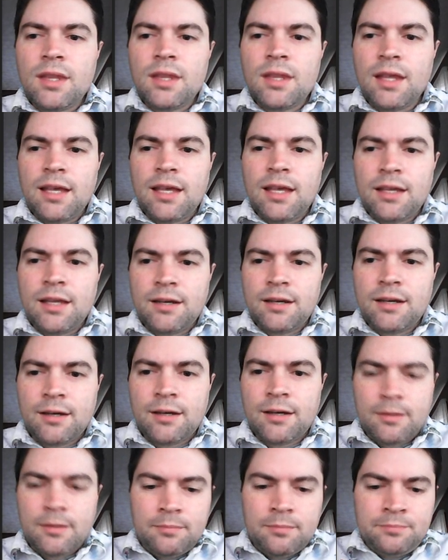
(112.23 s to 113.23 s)
And
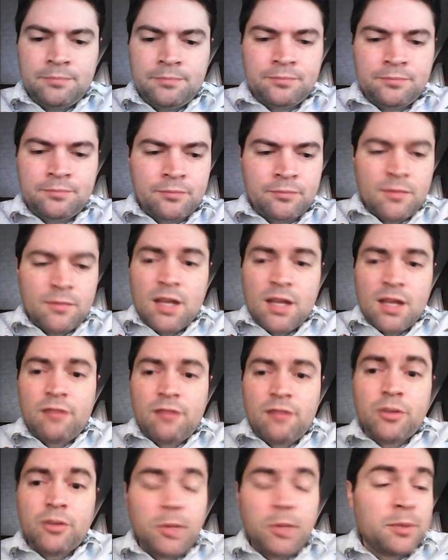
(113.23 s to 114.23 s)
for
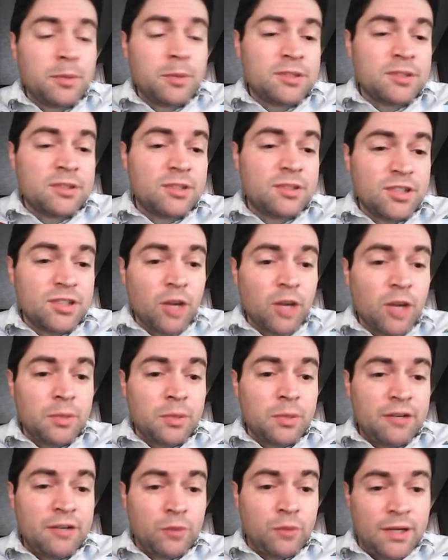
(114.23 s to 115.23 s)
the purpose of just helping
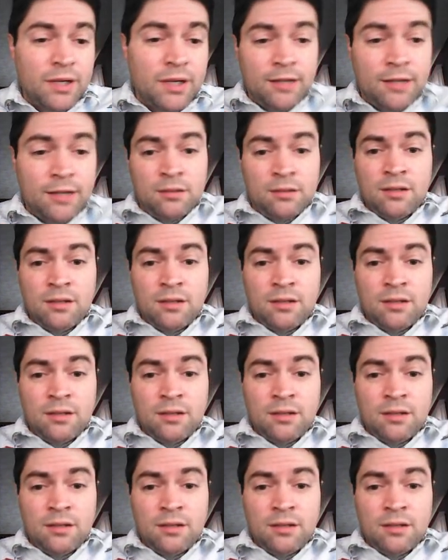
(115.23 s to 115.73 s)
everyone out,